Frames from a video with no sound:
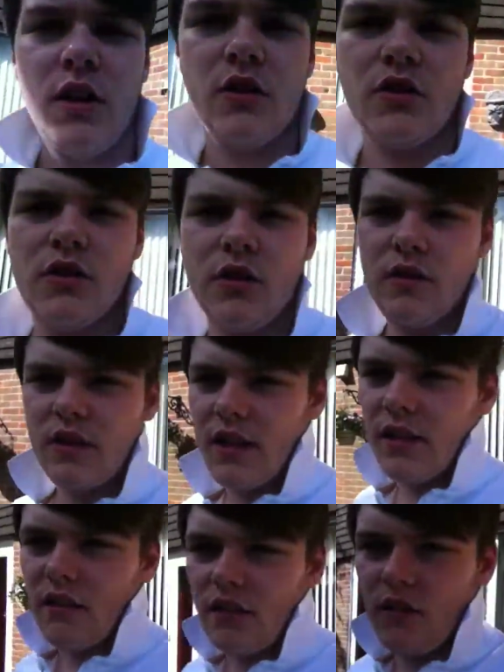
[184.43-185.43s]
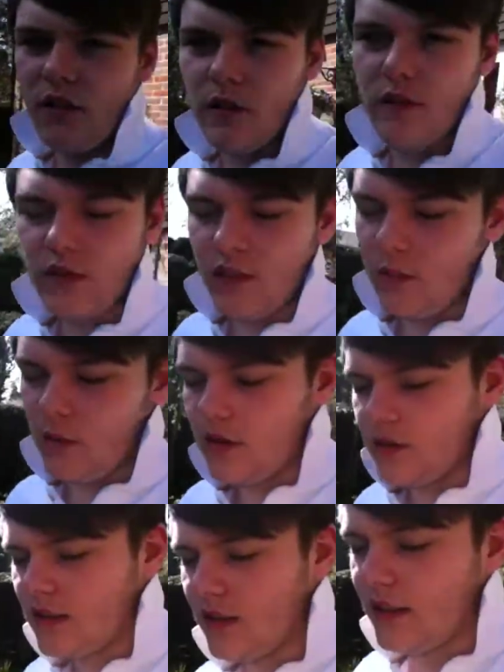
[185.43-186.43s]
Shouldn't take long, hopefully,
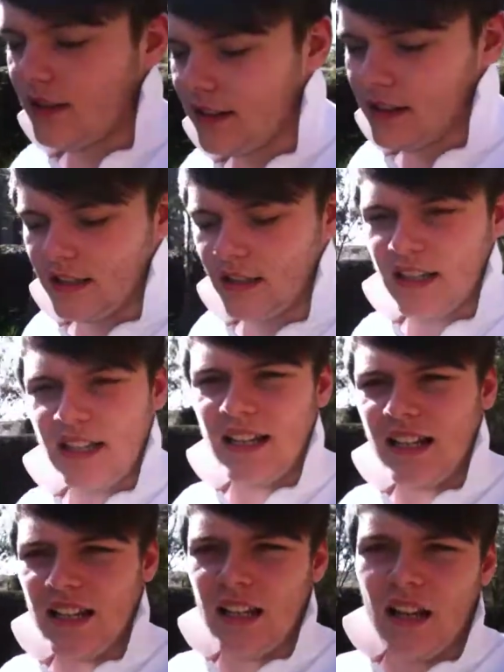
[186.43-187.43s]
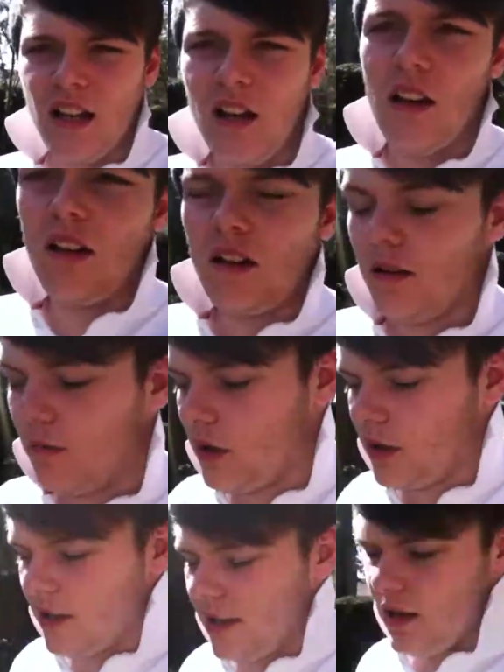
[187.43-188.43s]
because
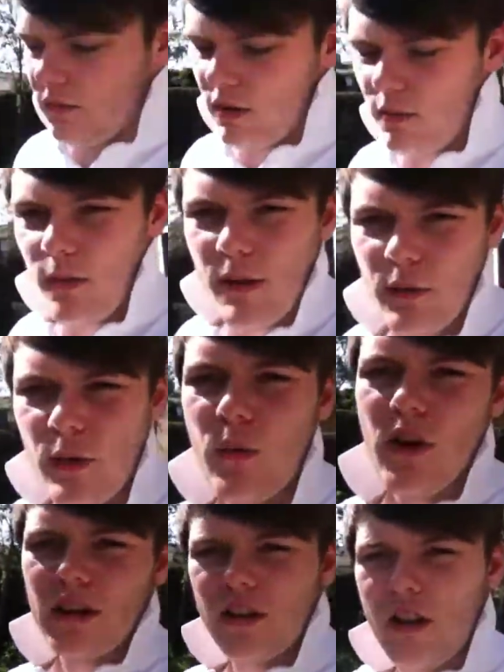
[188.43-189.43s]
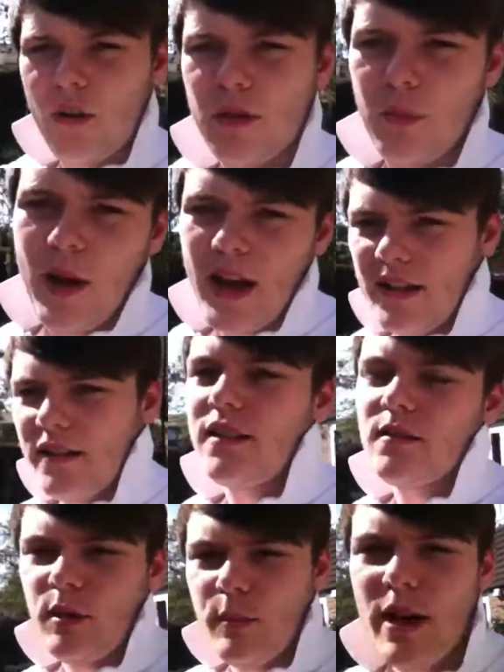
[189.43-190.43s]
me and my mate, we were gonna go as a band,
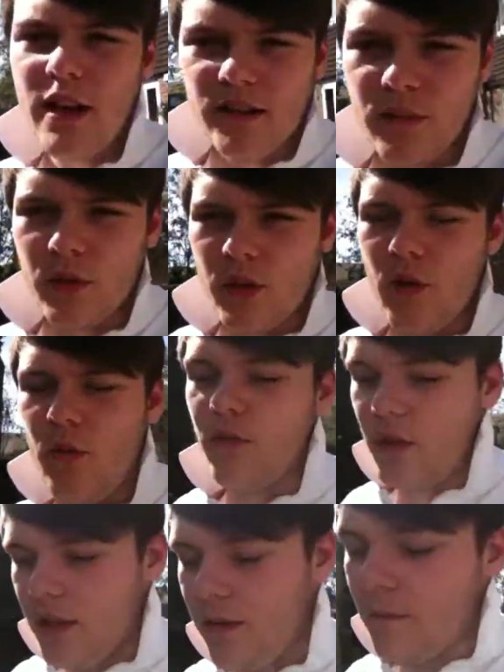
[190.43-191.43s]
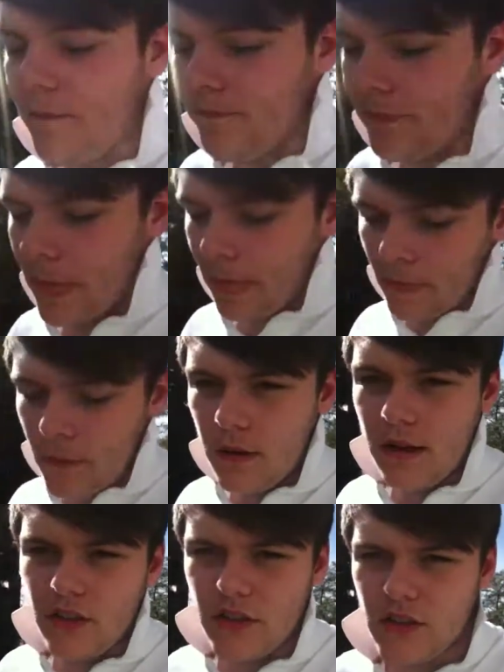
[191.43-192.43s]
because I'm in a band, we're called Peridium.
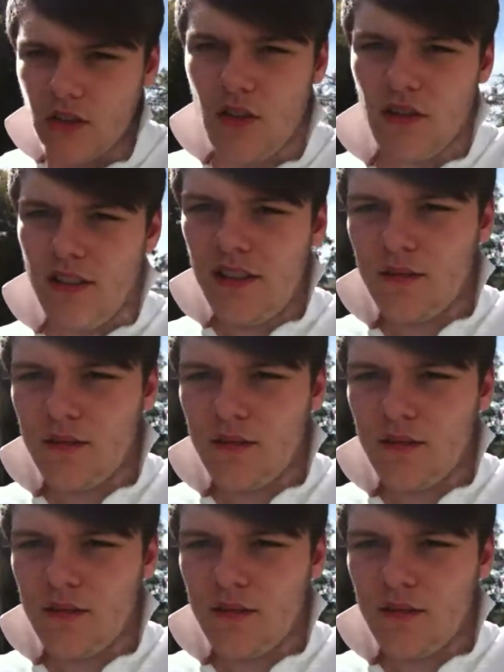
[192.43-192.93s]
We had this song,